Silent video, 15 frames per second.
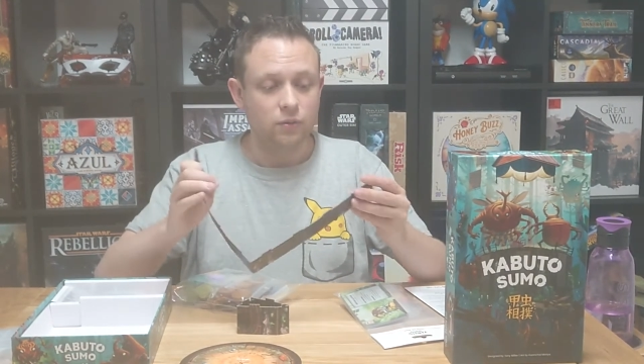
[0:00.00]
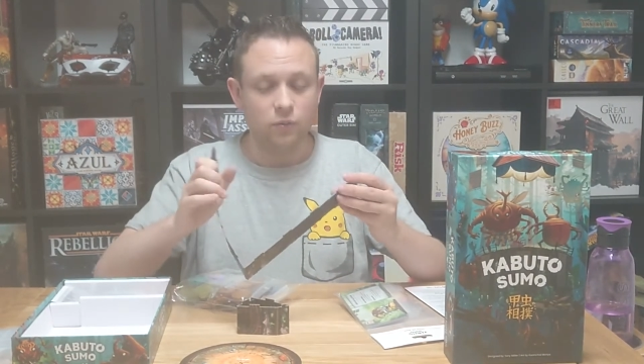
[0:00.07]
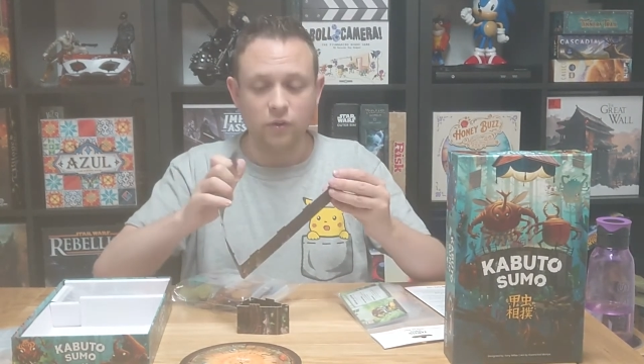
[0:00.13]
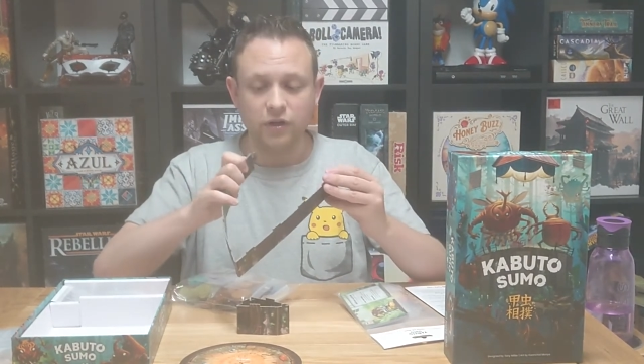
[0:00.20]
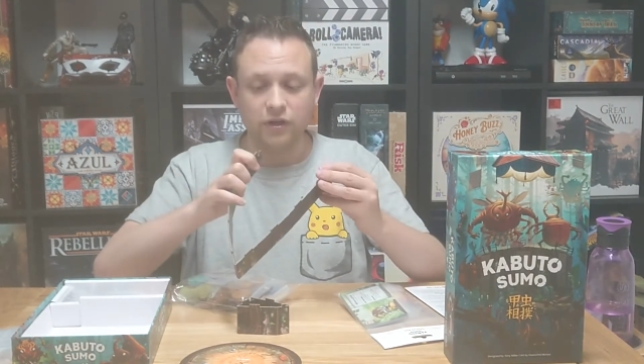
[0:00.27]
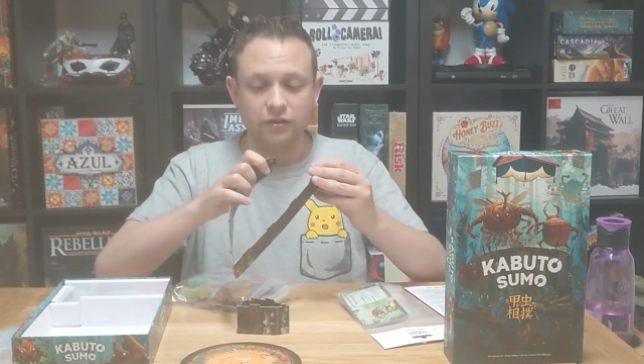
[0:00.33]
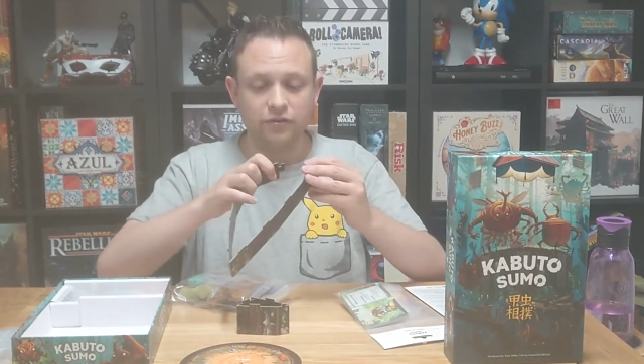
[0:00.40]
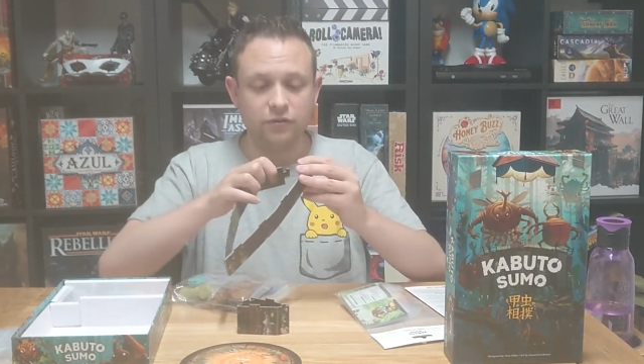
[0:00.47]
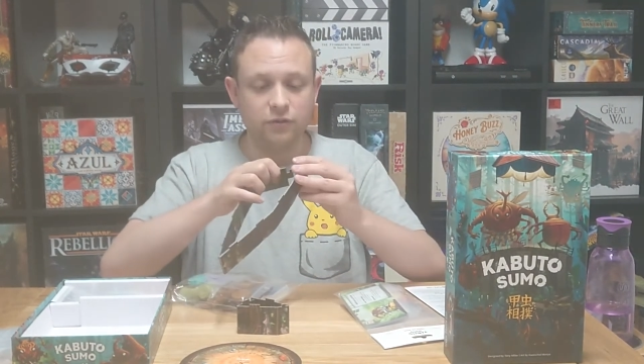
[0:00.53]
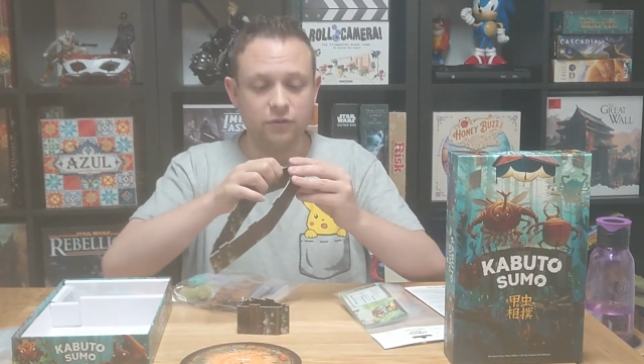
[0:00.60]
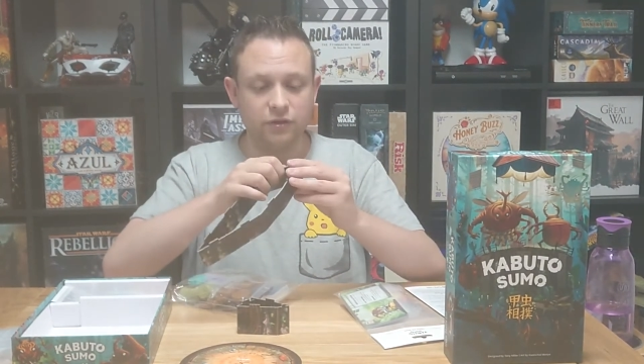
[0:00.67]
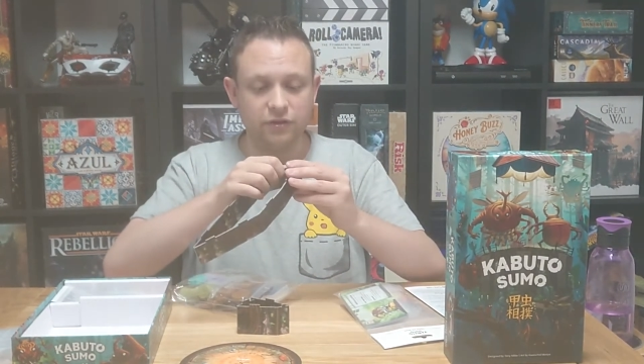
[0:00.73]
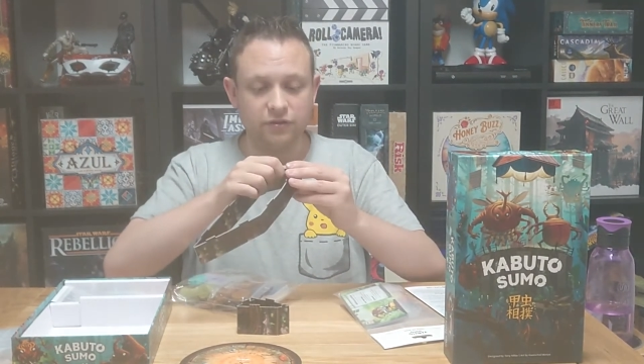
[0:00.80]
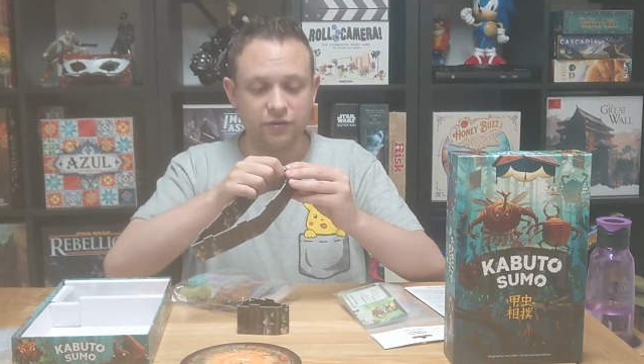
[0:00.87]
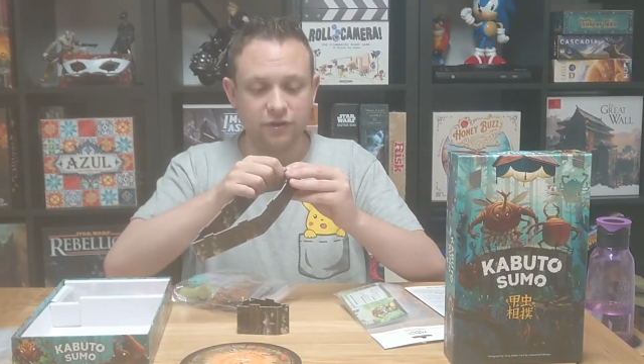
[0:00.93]
why it's
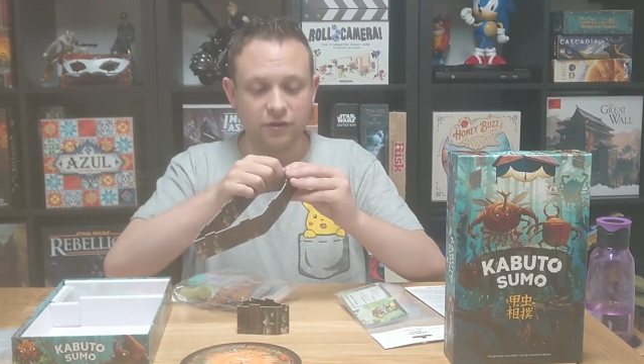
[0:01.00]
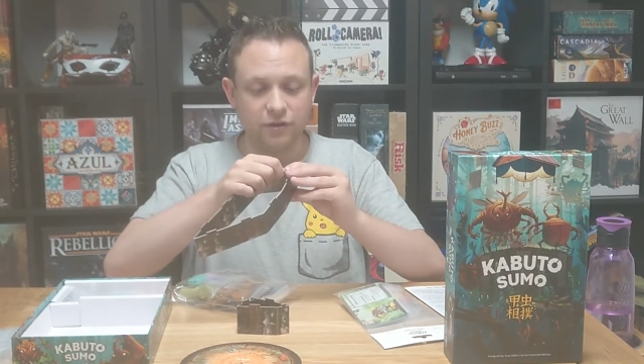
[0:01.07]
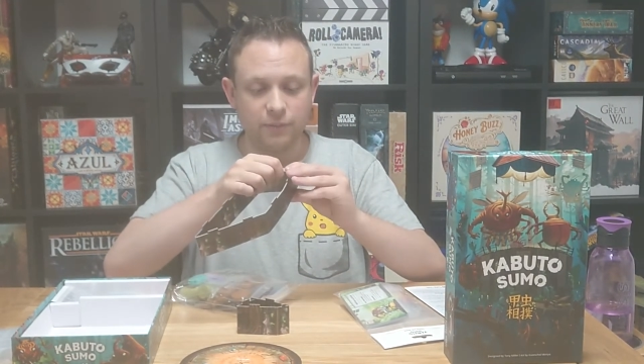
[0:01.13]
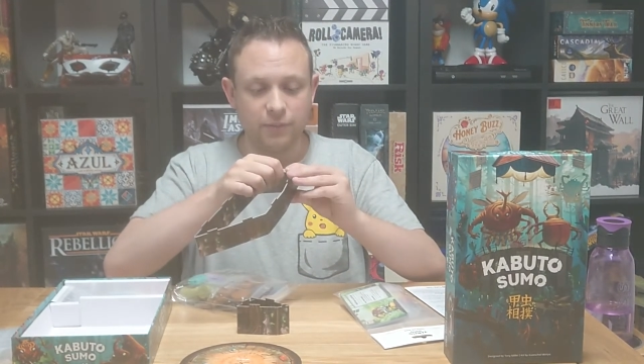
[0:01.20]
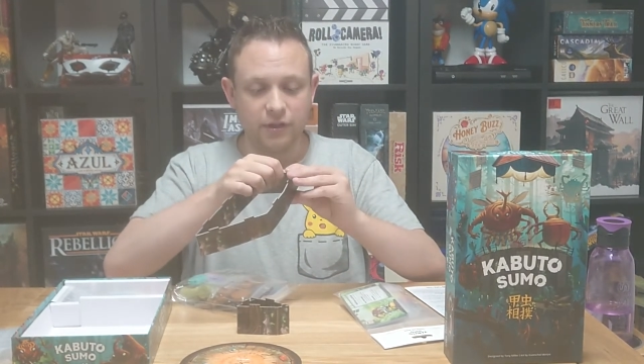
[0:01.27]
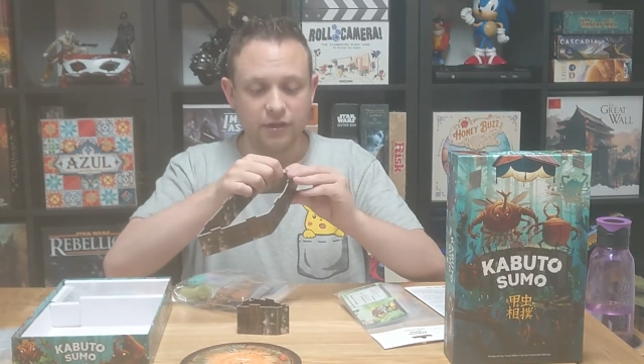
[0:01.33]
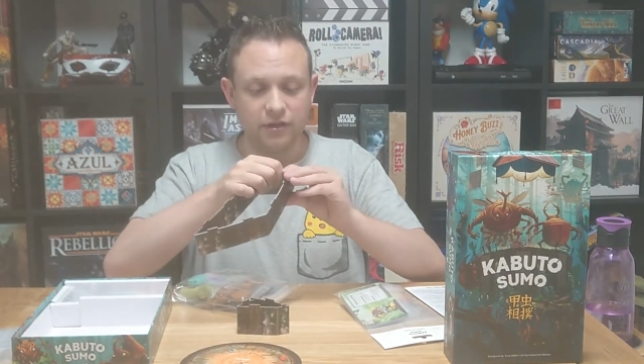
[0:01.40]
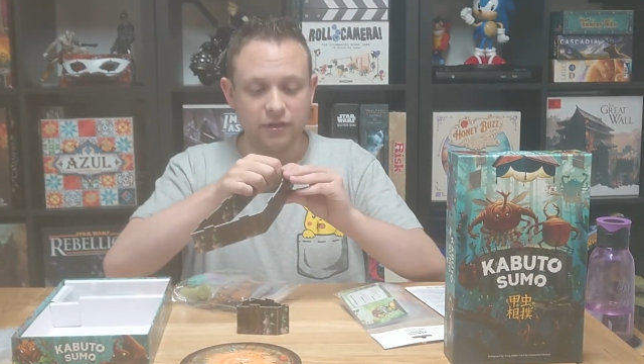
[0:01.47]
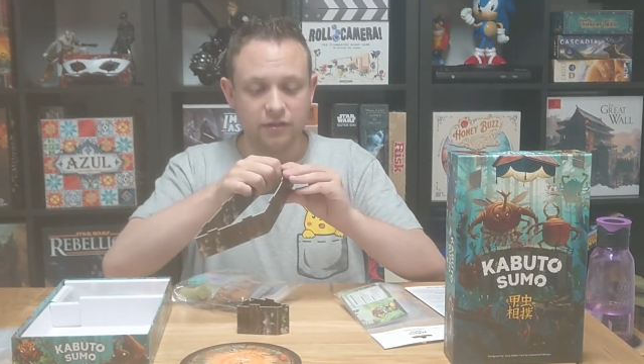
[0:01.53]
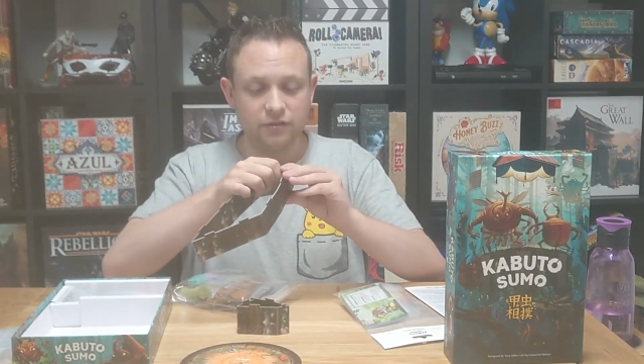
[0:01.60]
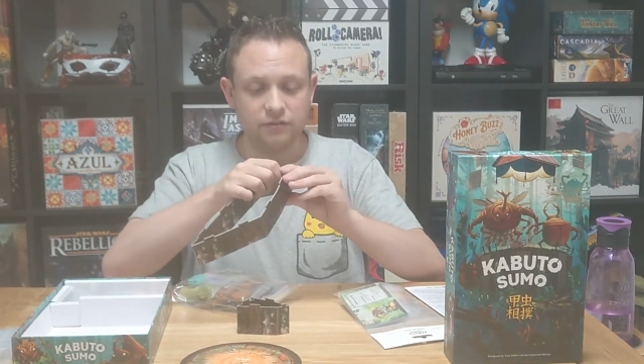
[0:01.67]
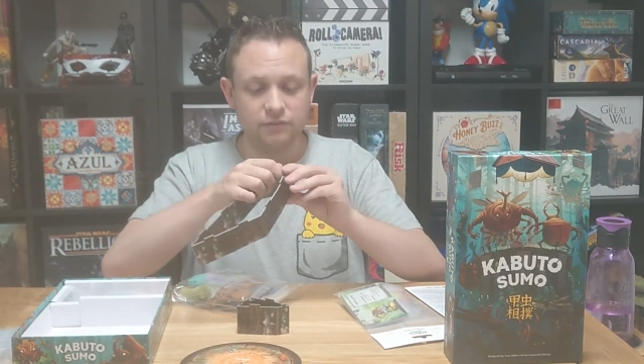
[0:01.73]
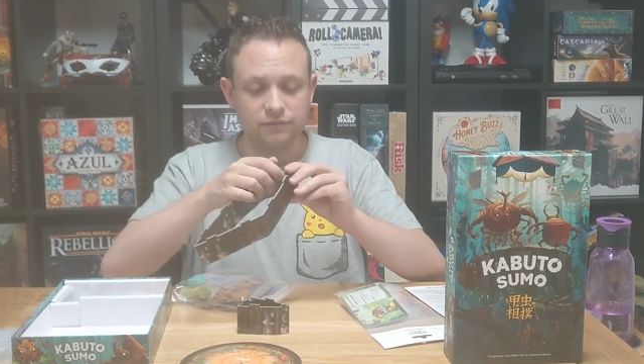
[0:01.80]
not necessarily bending.